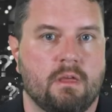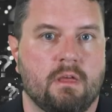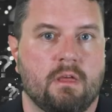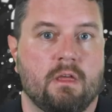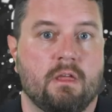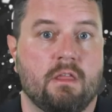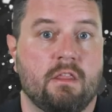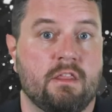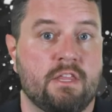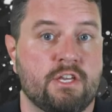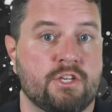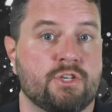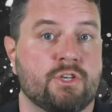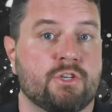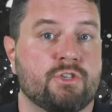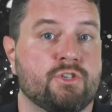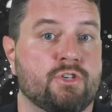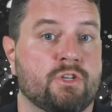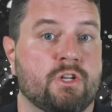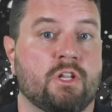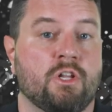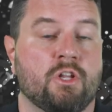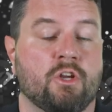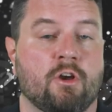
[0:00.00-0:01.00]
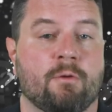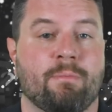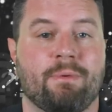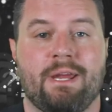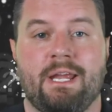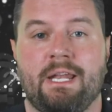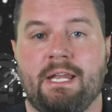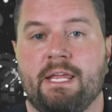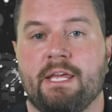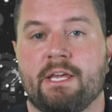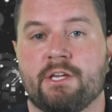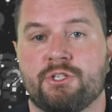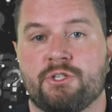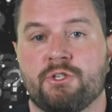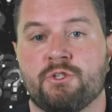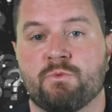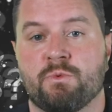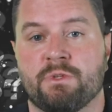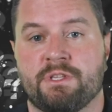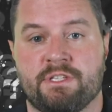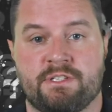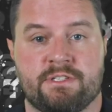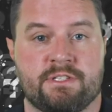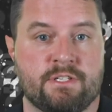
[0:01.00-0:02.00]
This should clear up any issues with
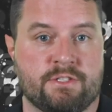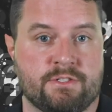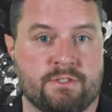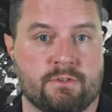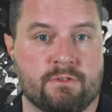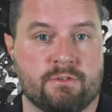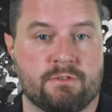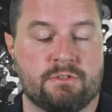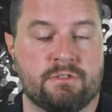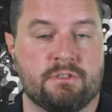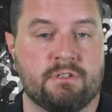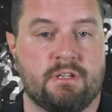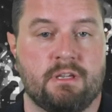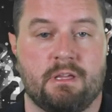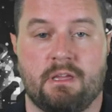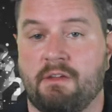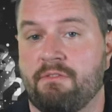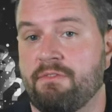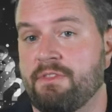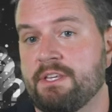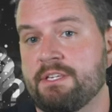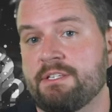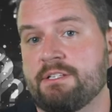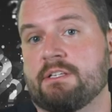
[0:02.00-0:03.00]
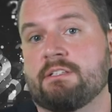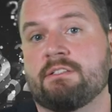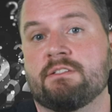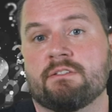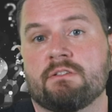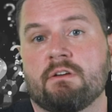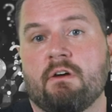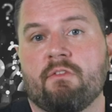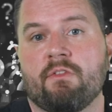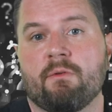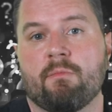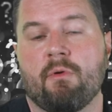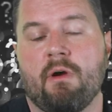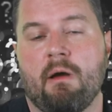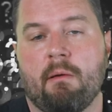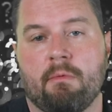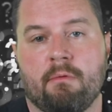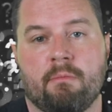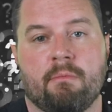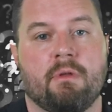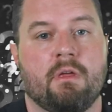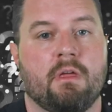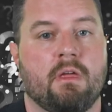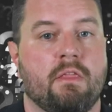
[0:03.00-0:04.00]
the sensors. If this doesn't solve the
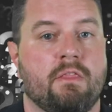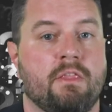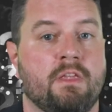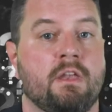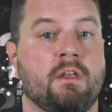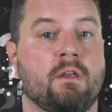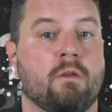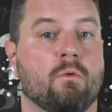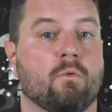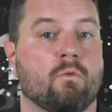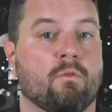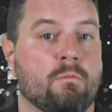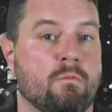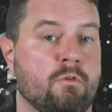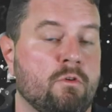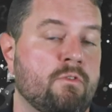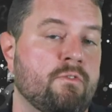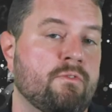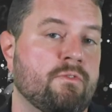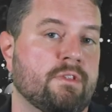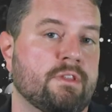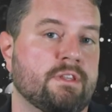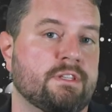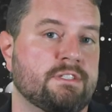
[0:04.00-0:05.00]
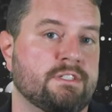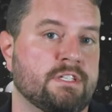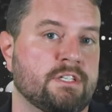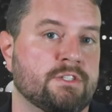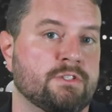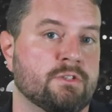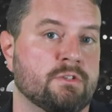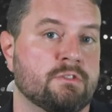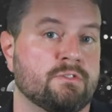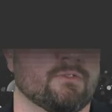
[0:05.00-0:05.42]
problem, then remove the sensors